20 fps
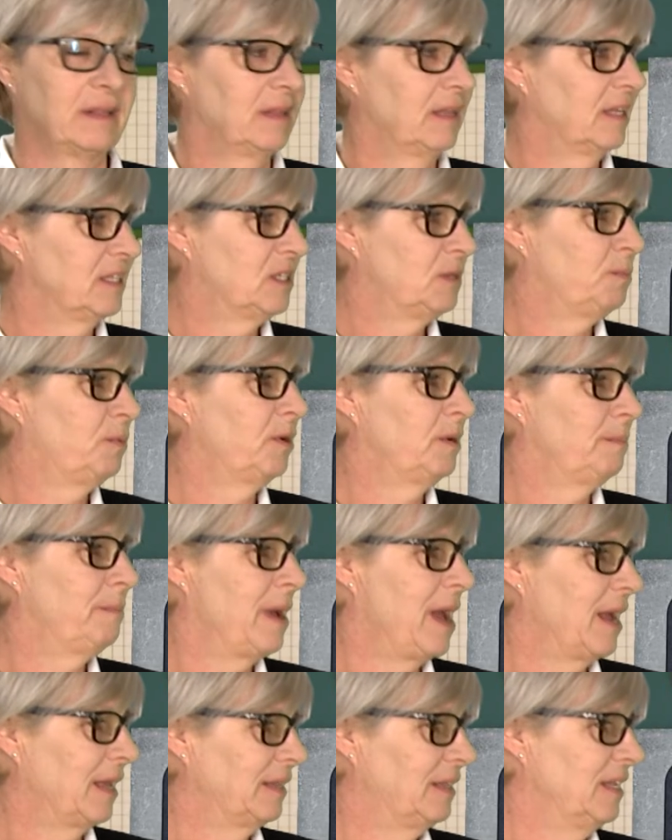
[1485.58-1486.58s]
Let's put
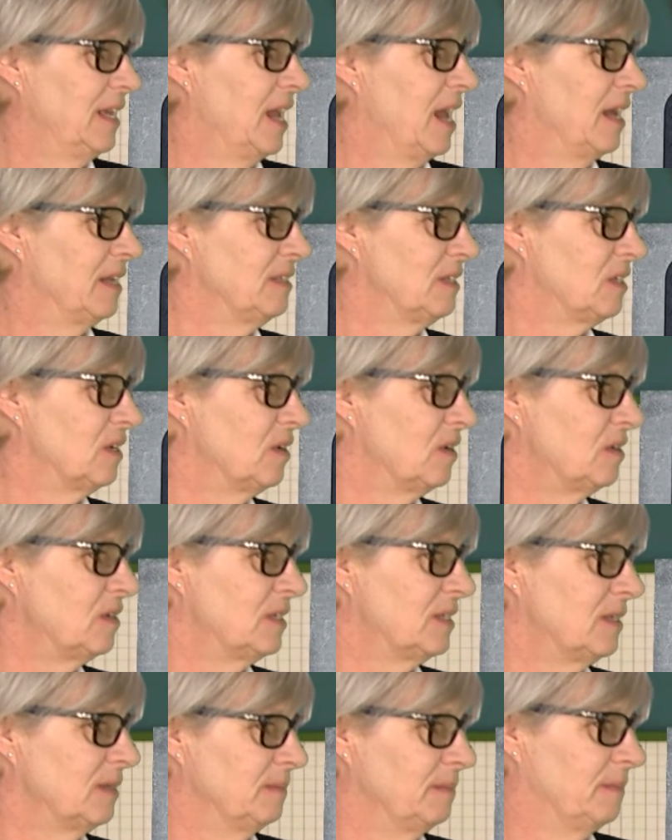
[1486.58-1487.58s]
back the
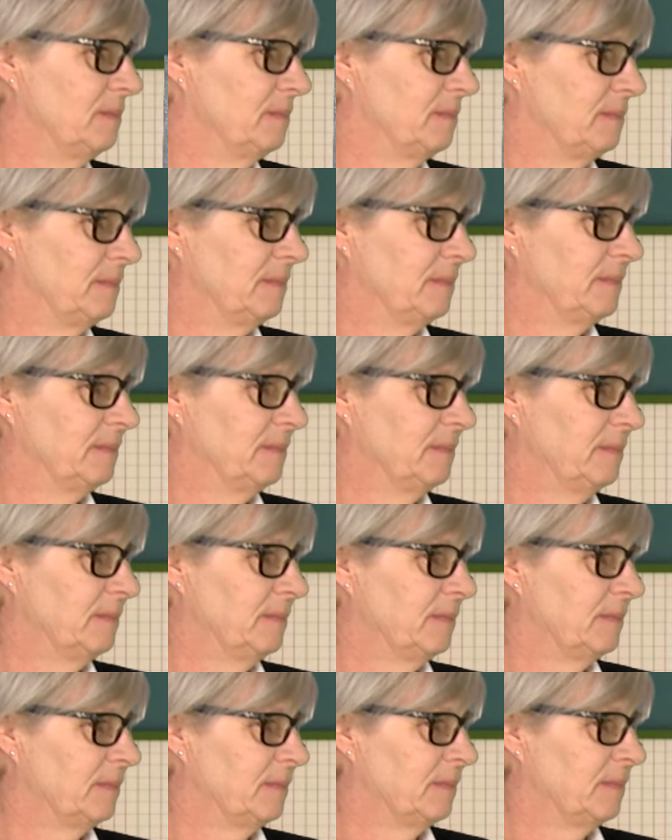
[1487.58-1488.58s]
answers.
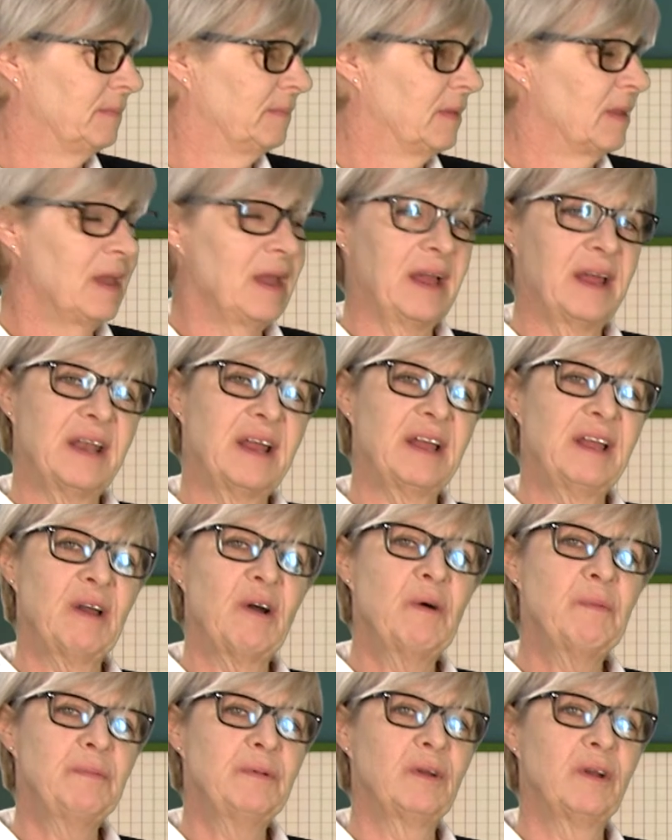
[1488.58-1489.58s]
And I
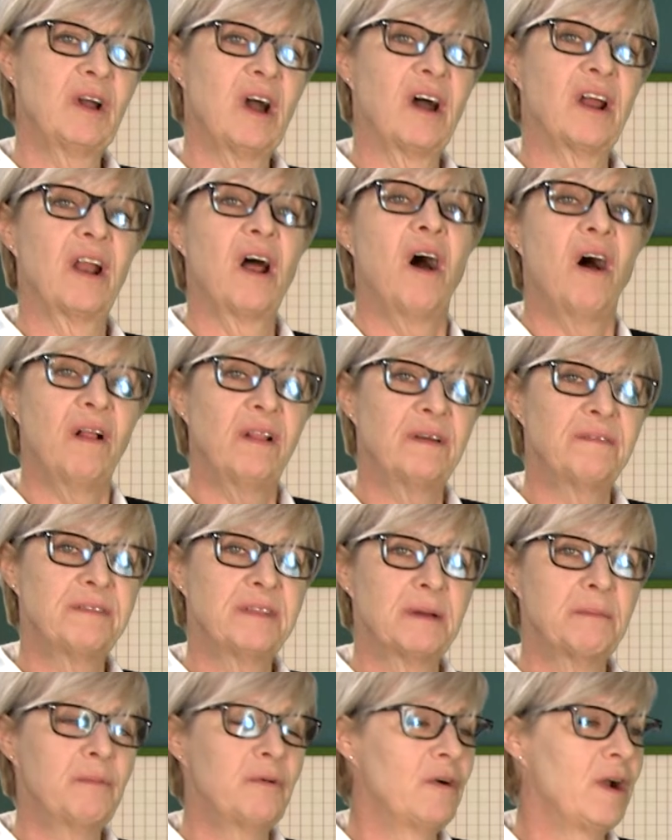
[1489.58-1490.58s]
hope you got all of
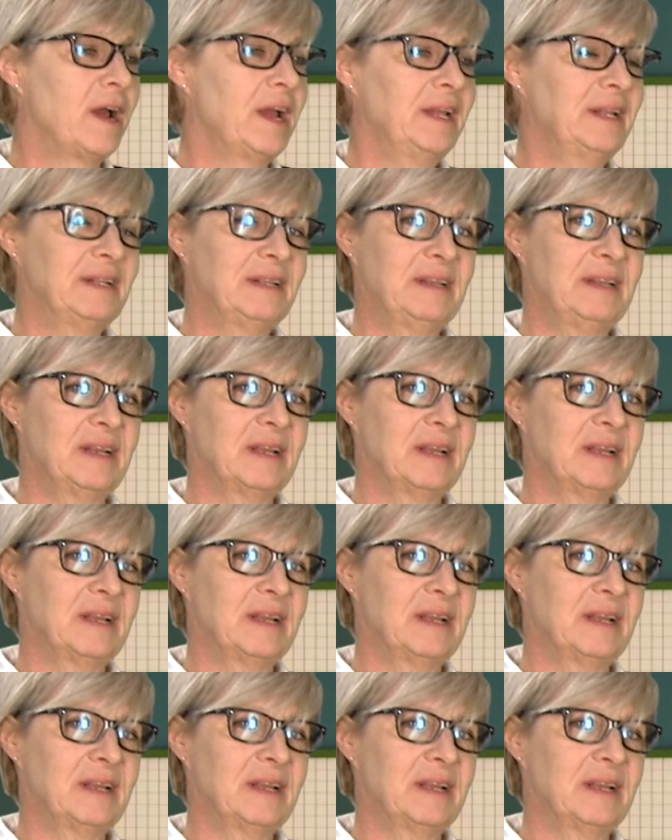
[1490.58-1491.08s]
them right.